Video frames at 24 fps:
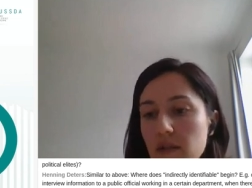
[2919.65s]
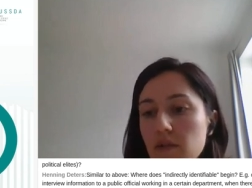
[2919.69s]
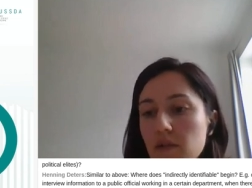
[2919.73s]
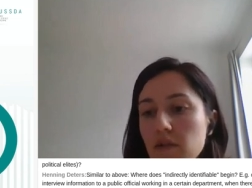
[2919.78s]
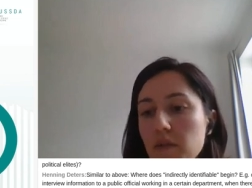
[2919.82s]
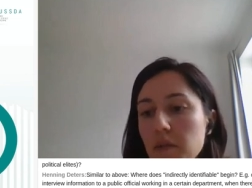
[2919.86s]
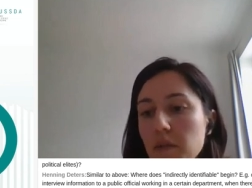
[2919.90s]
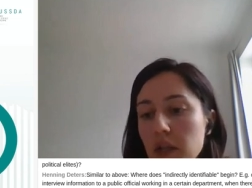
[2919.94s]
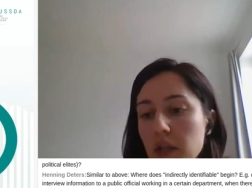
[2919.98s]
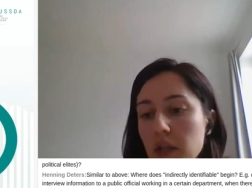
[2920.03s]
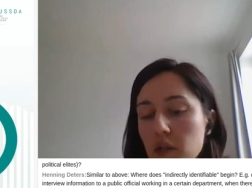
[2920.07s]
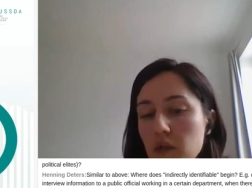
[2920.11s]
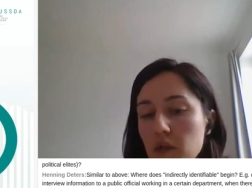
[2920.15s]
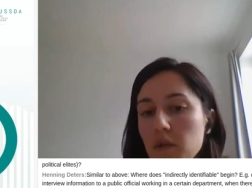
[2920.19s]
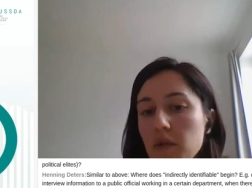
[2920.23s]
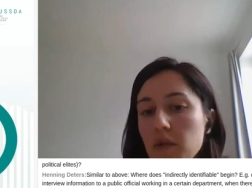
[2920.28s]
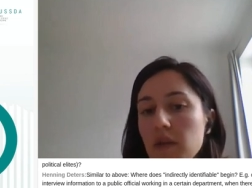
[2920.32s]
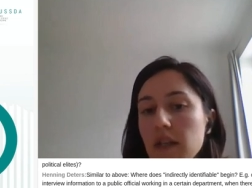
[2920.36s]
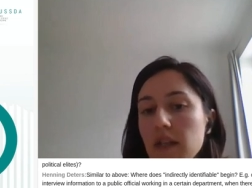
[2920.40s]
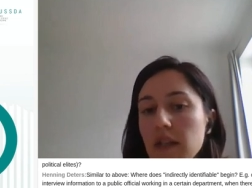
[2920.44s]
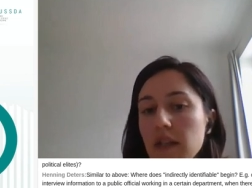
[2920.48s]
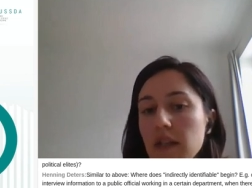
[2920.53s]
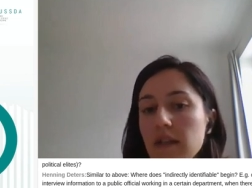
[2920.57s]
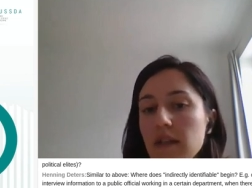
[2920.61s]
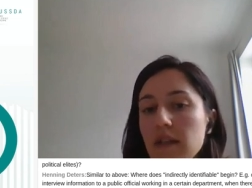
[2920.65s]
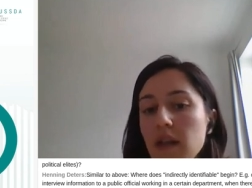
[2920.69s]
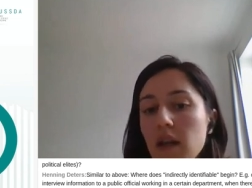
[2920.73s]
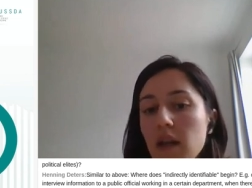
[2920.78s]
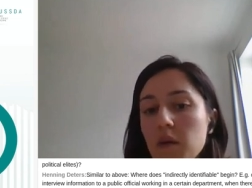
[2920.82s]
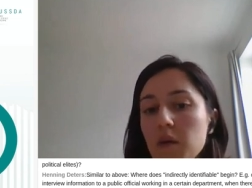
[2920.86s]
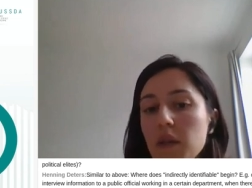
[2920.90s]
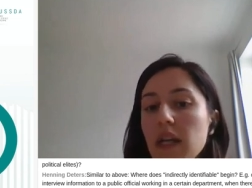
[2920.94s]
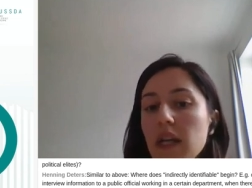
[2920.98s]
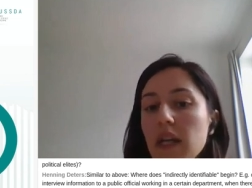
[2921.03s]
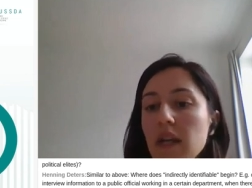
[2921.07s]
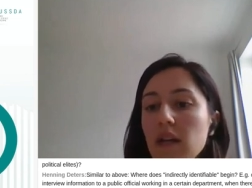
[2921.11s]
So to make sure that
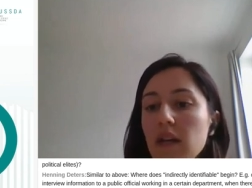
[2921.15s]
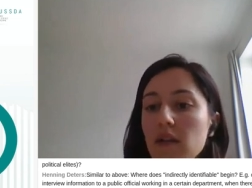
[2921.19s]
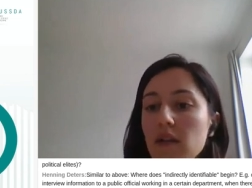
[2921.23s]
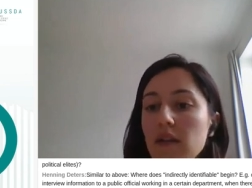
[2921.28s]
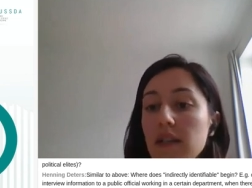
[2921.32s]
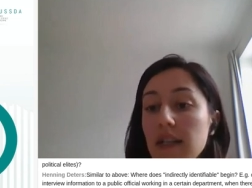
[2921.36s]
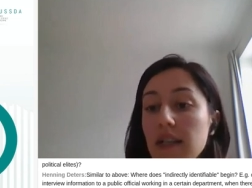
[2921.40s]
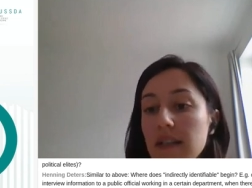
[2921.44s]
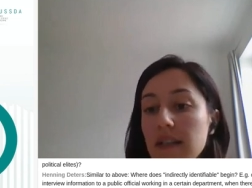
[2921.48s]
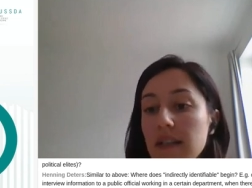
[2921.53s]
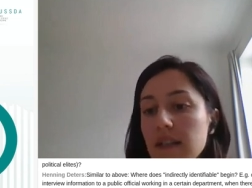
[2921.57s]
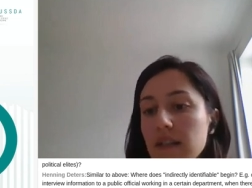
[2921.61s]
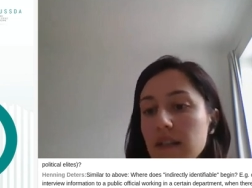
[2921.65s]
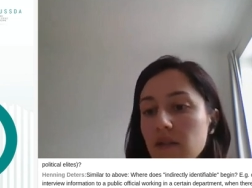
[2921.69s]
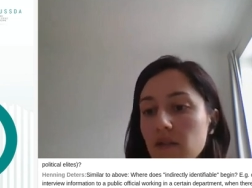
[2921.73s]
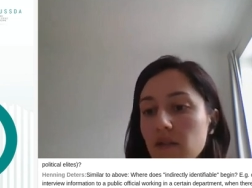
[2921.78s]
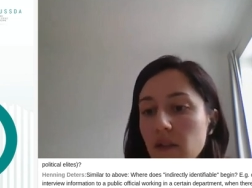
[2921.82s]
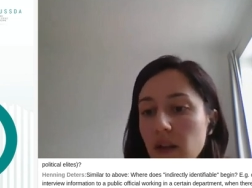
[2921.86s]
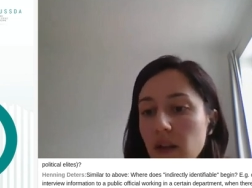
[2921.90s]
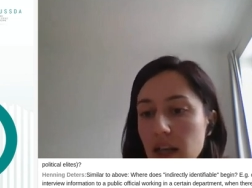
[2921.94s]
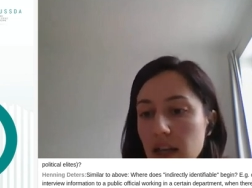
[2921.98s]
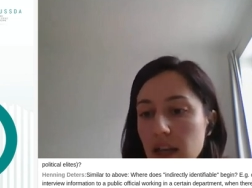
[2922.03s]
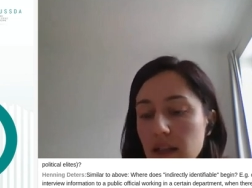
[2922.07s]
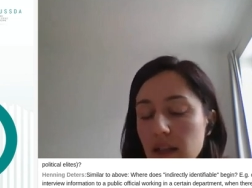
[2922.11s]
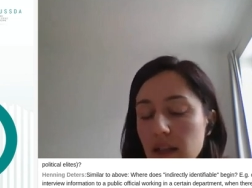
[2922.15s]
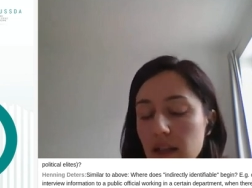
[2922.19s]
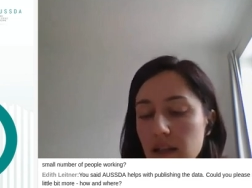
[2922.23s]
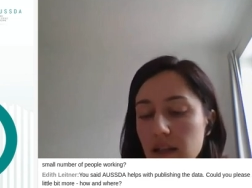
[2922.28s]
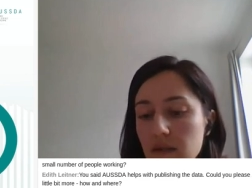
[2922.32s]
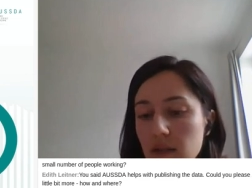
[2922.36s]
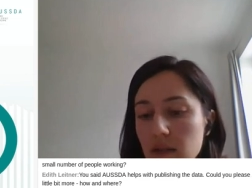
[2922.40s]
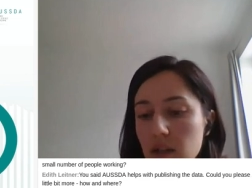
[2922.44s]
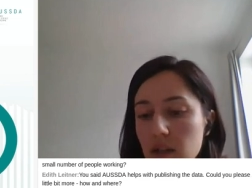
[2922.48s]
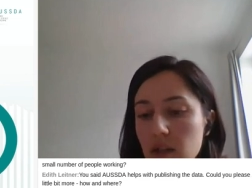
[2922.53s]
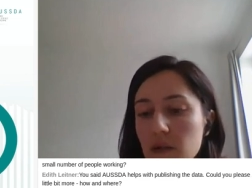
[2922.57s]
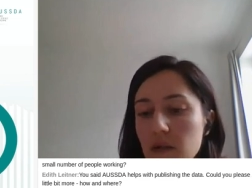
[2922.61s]
we cannot identify any
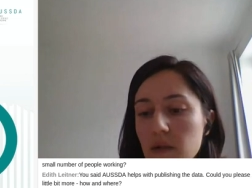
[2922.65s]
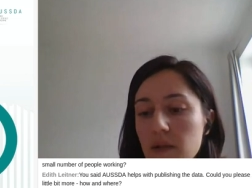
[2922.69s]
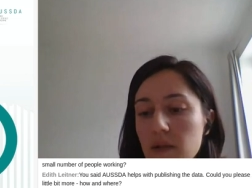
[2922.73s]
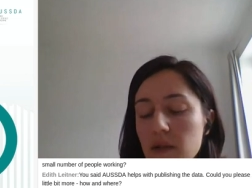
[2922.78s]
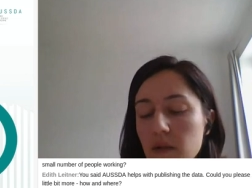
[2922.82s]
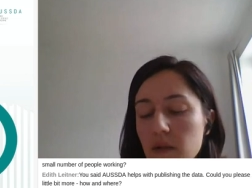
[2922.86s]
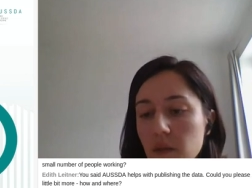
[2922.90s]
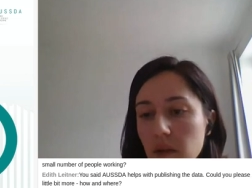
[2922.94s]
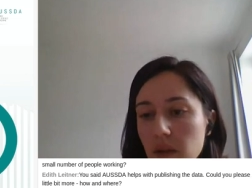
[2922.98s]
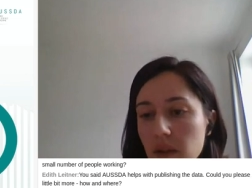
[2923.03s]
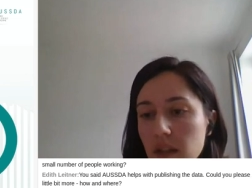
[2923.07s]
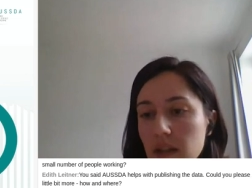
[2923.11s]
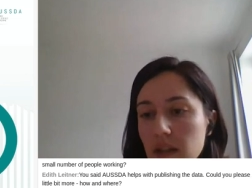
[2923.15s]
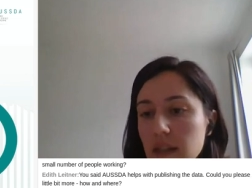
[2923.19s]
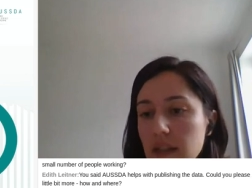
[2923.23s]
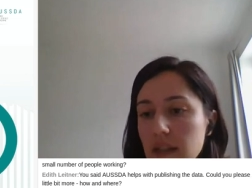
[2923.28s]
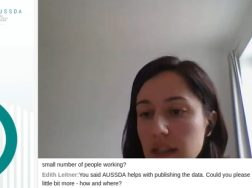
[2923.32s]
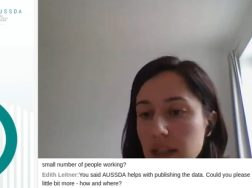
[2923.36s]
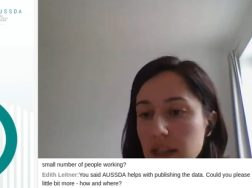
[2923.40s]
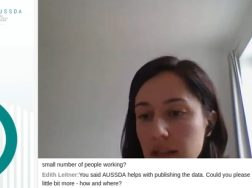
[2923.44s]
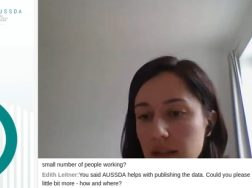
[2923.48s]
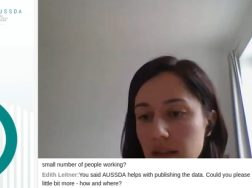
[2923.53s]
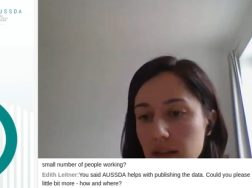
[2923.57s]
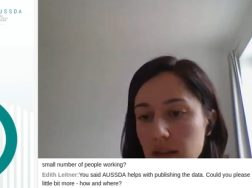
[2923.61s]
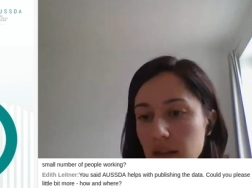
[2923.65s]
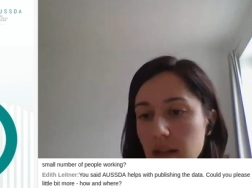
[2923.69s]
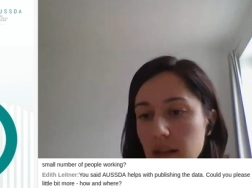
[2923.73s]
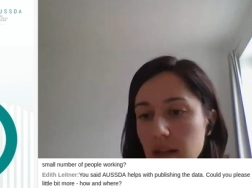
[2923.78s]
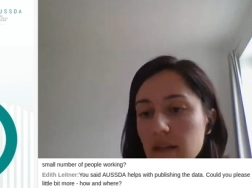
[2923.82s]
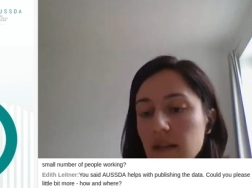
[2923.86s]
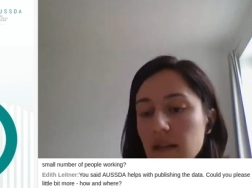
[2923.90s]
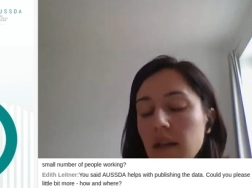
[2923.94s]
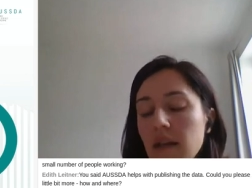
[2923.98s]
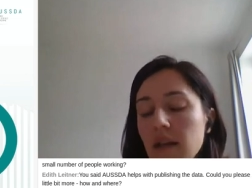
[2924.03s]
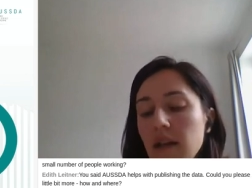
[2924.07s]
individuals within the data set.